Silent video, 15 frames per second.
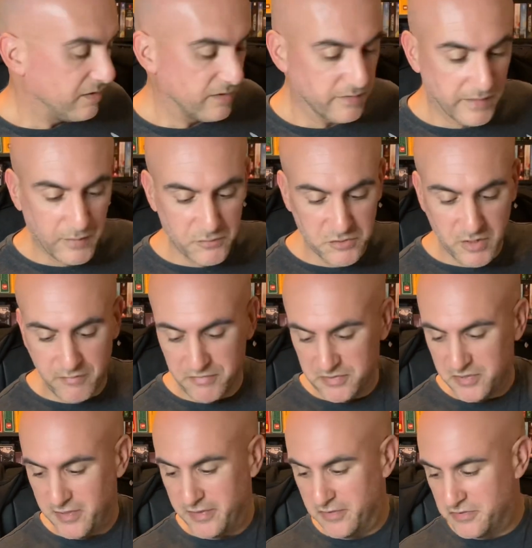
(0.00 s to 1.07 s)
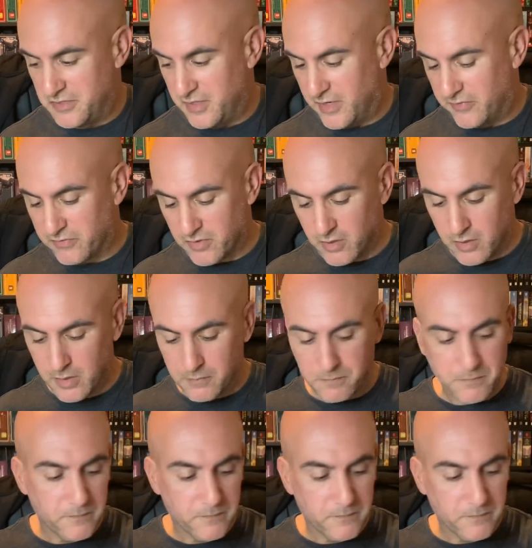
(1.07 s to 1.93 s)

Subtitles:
And that was obviously at a TFCon.